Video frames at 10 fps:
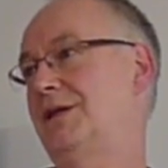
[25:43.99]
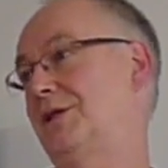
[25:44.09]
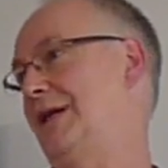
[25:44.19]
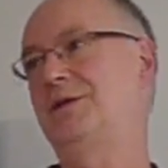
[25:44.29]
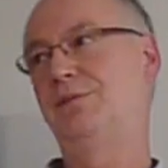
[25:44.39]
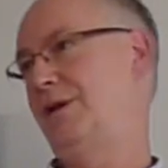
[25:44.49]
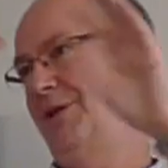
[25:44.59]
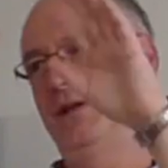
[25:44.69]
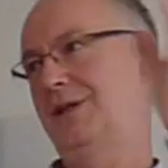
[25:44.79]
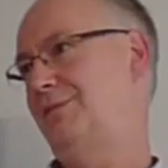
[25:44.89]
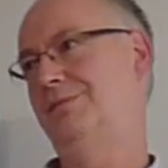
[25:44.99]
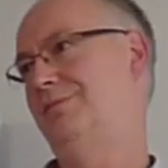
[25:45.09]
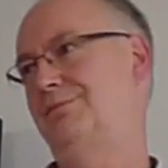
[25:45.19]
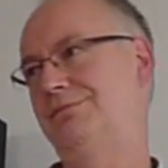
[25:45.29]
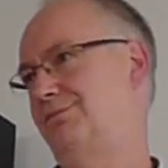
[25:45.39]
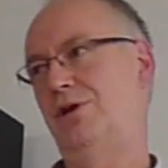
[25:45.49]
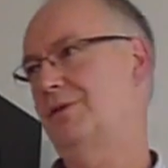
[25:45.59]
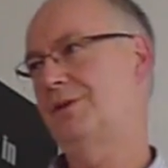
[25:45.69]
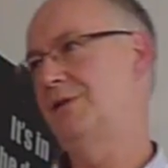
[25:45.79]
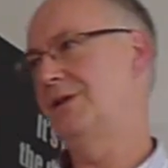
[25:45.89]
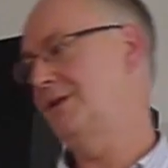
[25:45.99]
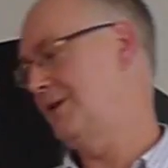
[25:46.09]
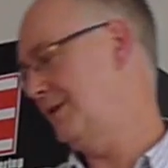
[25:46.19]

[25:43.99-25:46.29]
It's a standard BBC box, basically.